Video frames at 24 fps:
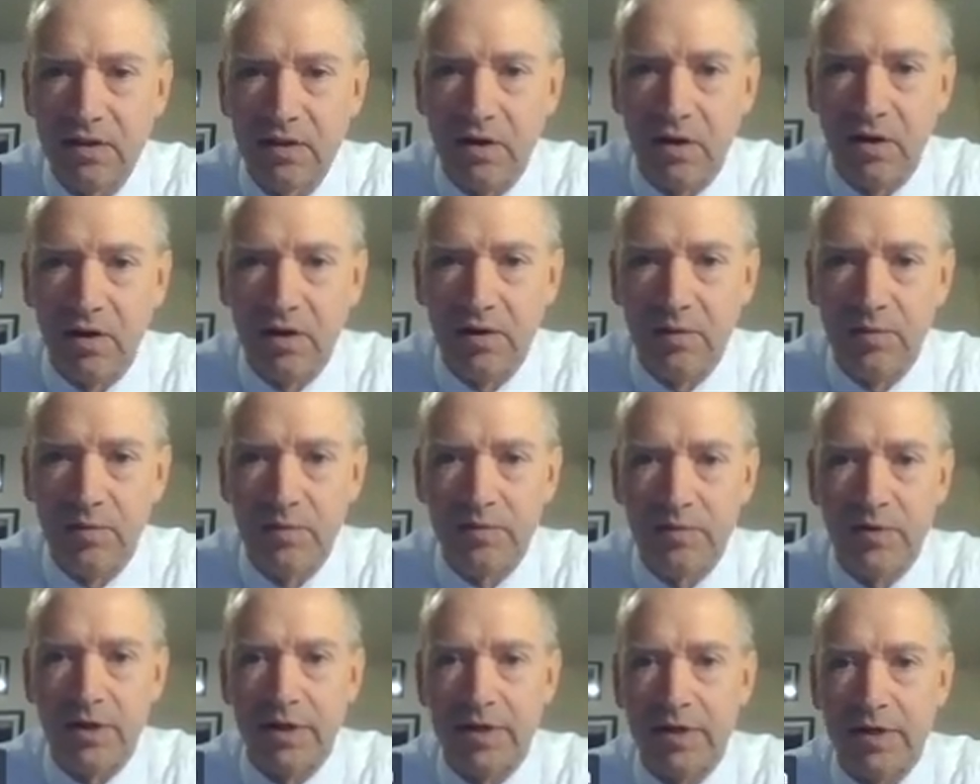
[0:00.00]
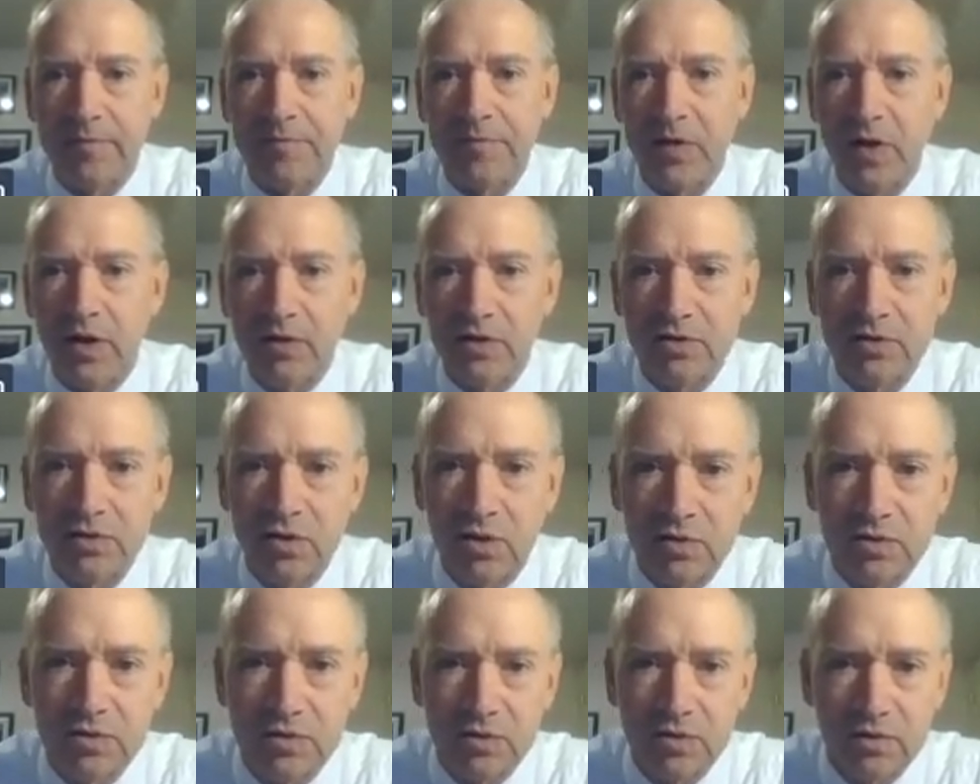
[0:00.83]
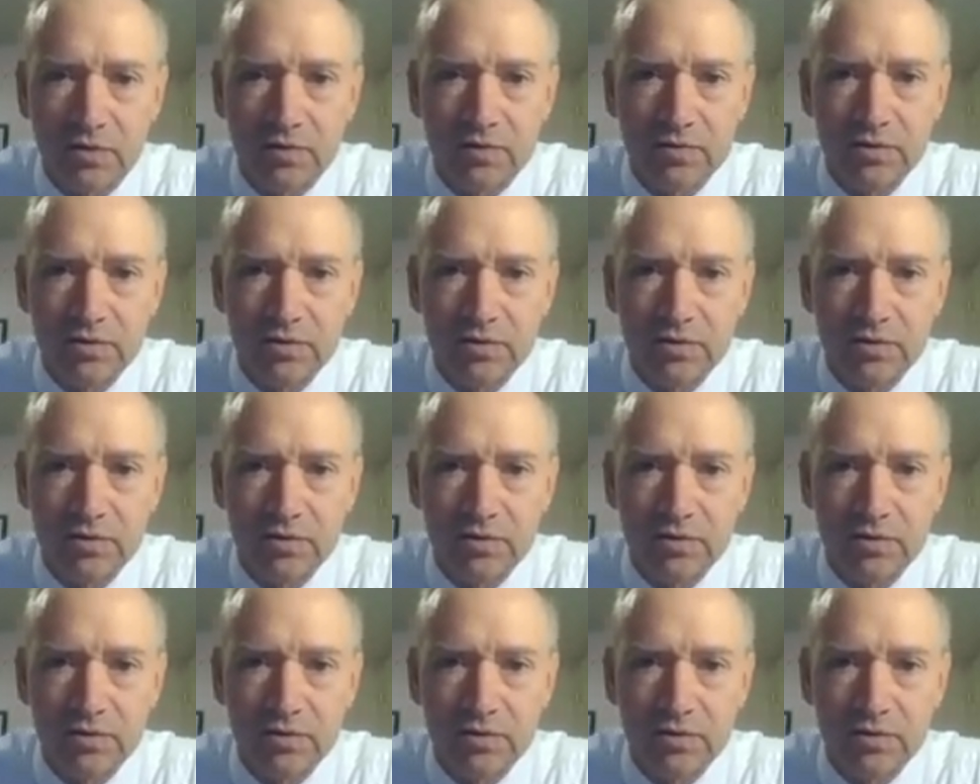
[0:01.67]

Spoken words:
all the other social